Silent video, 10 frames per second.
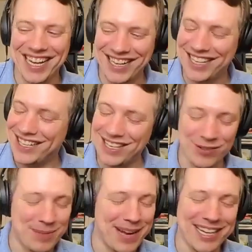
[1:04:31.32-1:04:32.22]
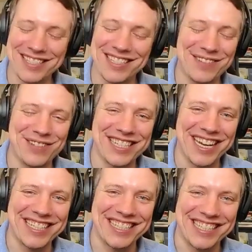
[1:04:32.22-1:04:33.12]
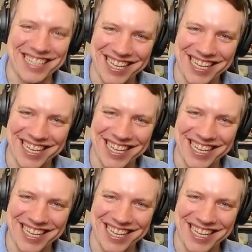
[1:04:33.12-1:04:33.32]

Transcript: It remains an invitation.